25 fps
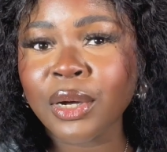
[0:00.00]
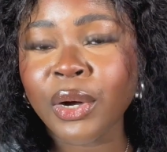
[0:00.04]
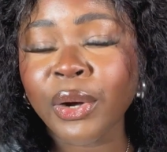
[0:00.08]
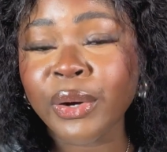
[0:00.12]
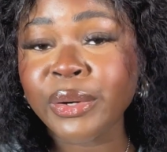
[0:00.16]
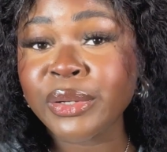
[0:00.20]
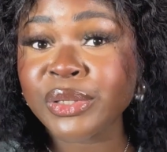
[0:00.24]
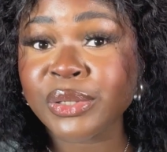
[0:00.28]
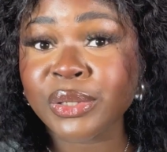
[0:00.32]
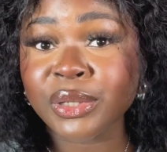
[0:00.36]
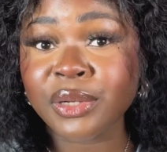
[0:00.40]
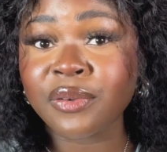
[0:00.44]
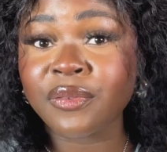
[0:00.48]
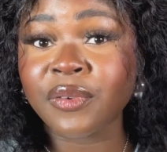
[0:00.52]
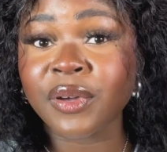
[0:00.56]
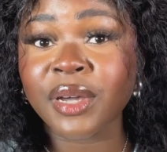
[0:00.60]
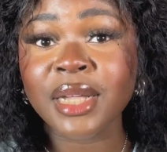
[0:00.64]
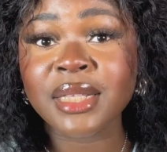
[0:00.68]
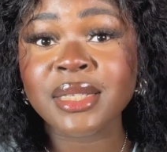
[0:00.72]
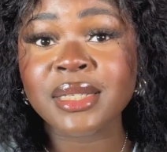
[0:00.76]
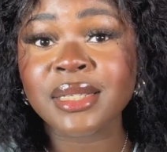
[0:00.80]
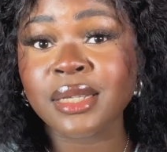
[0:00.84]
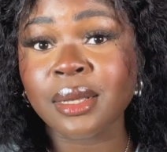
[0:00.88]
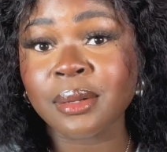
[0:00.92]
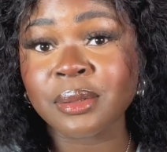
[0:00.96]
Also, don't forget
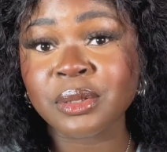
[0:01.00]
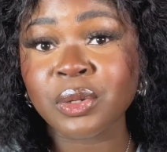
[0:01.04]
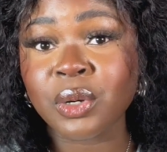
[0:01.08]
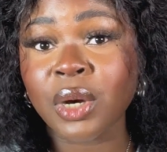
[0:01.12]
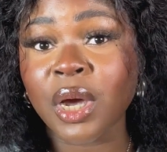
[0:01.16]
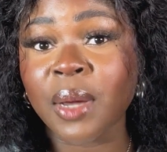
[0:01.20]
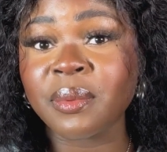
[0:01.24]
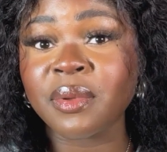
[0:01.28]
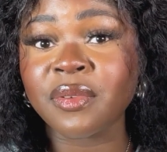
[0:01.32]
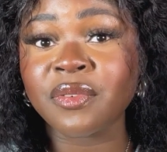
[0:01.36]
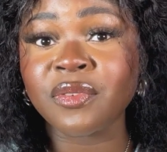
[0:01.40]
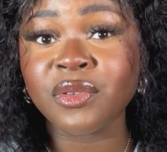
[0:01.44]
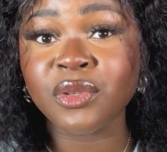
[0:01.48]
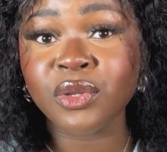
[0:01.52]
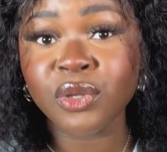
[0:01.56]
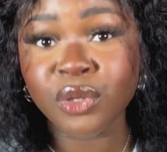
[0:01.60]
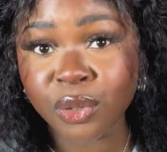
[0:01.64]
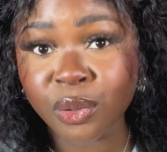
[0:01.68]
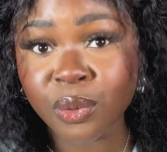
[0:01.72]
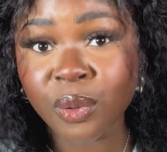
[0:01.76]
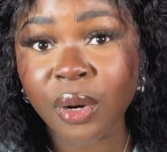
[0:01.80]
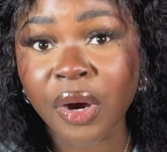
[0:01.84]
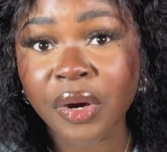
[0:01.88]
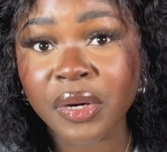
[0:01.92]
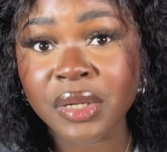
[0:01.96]
to subscribe if
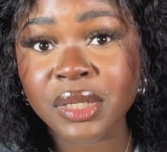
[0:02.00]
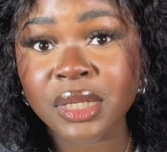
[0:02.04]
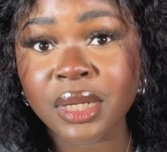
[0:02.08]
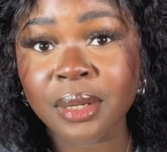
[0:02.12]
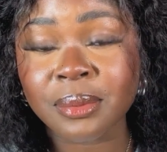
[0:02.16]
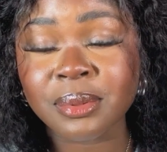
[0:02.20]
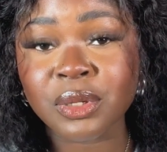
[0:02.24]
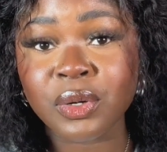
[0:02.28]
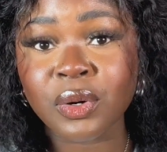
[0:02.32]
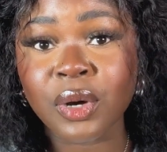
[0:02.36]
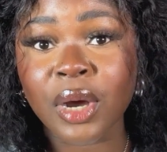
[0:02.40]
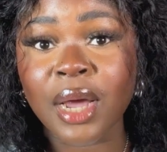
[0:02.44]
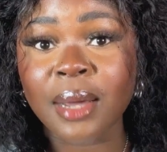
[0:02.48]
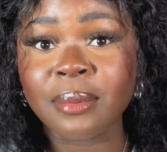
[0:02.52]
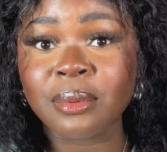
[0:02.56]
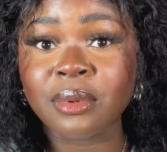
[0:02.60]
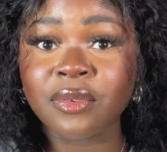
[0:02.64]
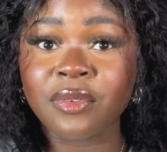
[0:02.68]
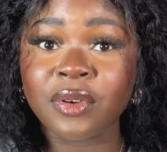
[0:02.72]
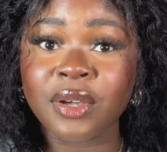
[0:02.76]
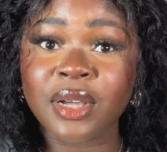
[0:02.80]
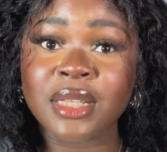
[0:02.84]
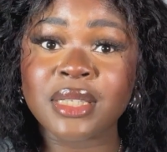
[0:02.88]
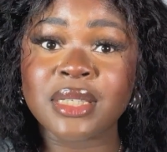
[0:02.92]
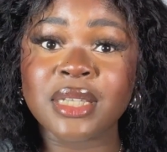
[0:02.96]
you are subscribed. Don't
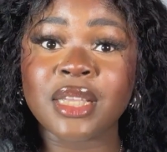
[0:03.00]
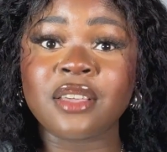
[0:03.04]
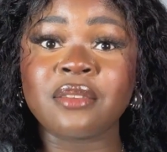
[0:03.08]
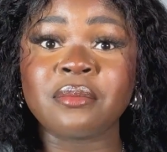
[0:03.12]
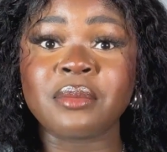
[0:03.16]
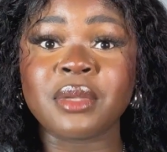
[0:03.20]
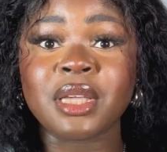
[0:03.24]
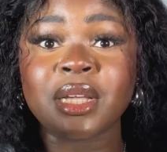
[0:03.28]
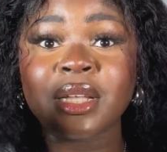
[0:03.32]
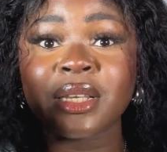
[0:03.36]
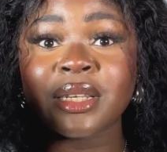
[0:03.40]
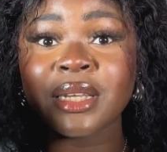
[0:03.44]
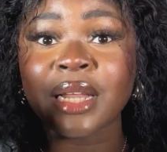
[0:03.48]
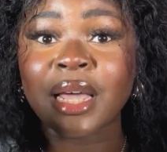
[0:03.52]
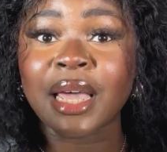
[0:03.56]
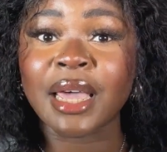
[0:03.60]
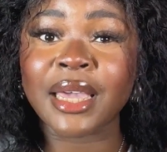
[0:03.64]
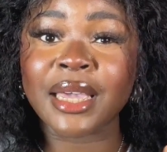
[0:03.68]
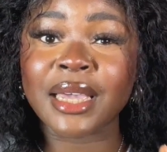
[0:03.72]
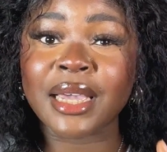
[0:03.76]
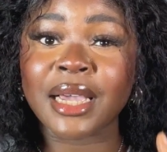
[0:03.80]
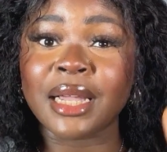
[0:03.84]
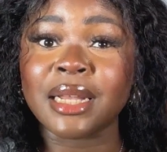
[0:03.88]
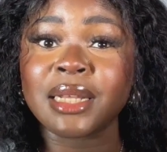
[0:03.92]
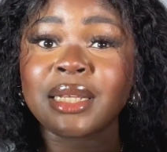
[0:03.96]
forget to give me a
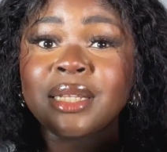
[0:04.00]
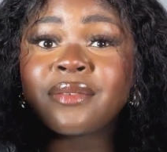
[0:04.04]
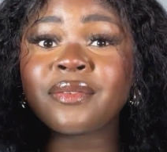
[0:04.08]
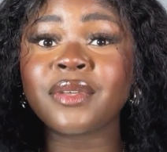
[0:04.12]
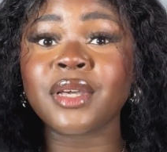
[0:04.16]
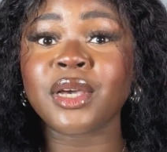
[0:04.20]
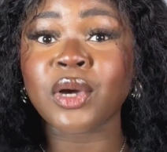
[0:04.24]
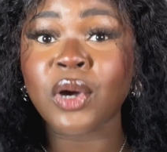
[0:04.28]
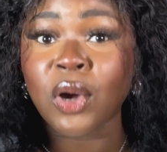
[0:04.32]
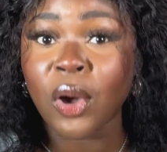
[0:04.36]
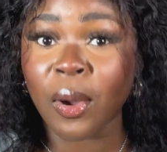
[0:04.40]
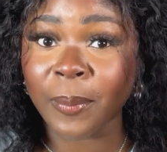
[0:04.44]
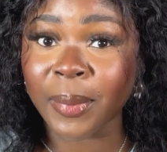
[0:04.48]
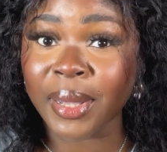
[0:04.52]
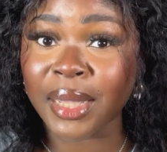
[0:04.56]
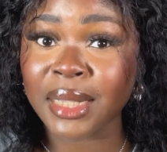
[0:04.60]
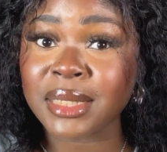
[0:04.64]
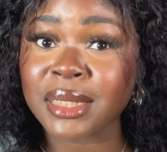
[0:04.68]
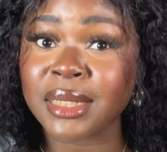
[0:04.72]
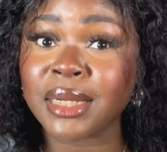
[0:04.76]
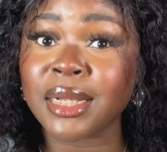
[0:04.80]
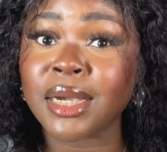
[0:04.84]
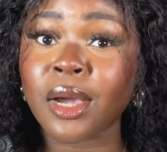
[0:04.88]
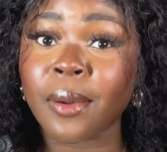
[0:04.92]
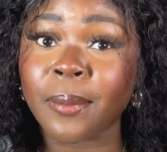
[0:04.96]
like and leave a comment
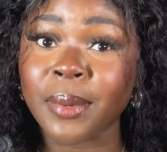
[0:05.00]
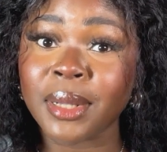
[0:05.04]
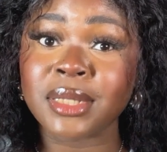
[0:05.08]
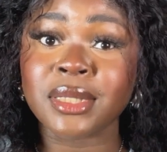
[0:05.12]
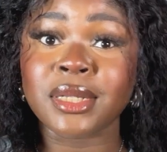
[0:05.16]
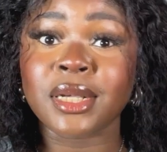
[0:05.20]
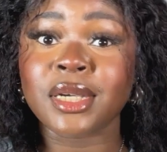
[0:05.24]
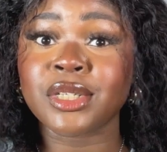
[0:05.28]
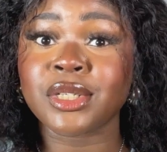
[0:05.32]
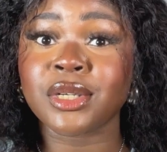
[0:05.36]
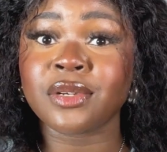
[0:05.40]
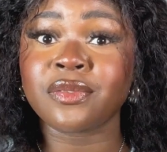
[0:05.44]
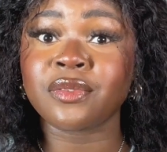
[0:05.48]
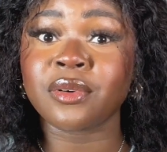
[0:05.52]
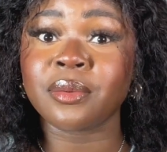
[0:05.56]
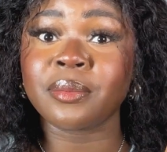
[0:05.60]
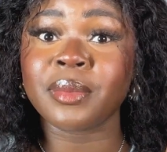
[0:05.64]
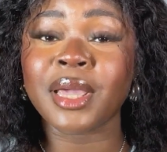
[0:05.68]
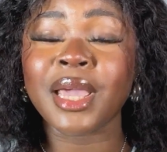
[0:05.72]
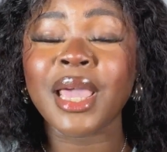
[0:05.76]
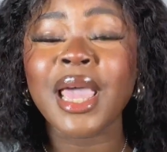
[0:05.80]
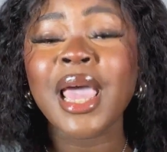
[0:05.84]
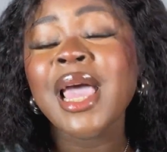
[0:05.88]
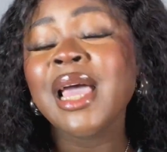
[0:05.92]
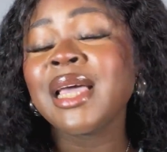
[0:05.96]
in the comment section for
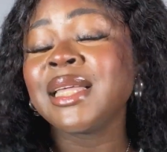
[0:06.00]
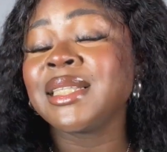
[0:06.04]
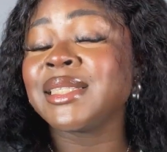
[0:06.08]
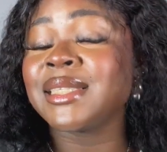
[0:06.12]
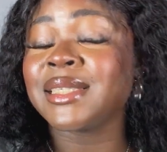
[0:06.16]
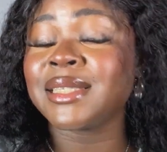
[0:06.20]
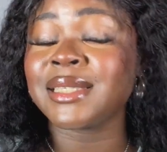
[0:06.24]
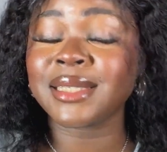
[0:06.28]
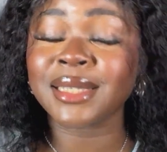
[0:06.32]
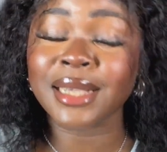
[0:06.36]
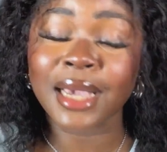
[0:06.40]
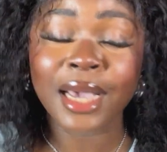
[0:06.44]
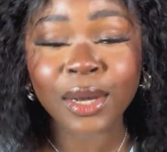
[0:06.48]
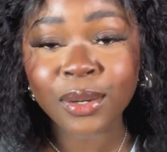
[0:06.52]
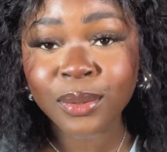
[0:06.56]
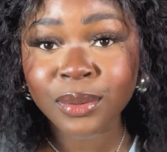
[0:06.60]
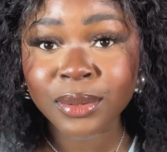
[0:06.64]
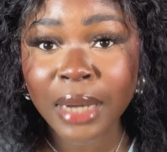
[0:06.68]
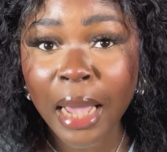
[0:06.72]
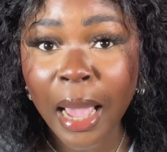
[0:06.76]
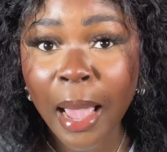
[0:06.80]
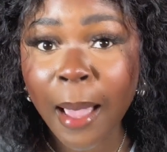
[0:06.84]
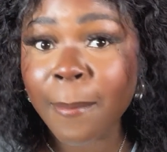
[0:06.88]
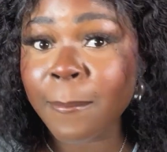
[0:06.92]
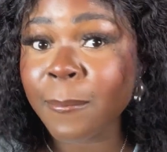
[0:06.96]
me down
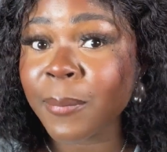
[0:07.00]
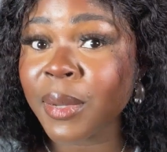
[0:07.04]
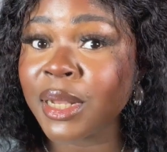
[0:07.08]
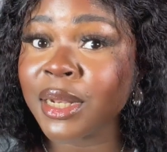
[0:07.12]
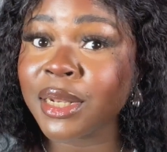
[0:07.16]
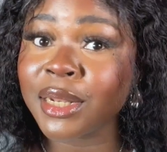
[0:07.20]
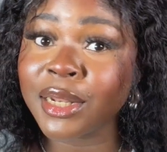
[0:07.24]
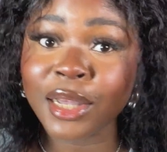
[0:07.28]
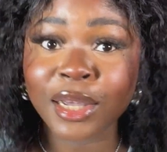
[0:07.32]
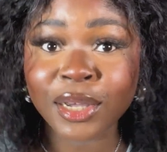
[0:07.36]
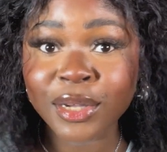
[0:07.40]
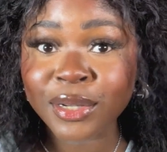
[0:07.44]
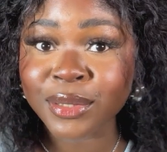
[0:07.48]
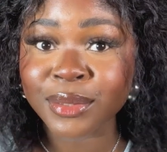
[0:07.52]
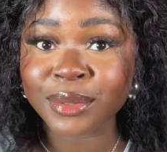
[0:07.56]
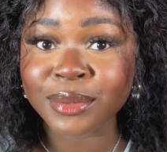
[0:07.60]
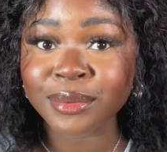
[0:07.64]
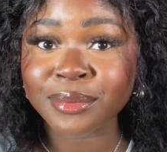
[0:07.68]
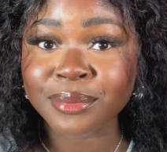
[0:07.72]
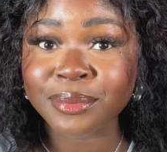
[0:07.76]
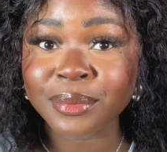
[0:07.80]
below.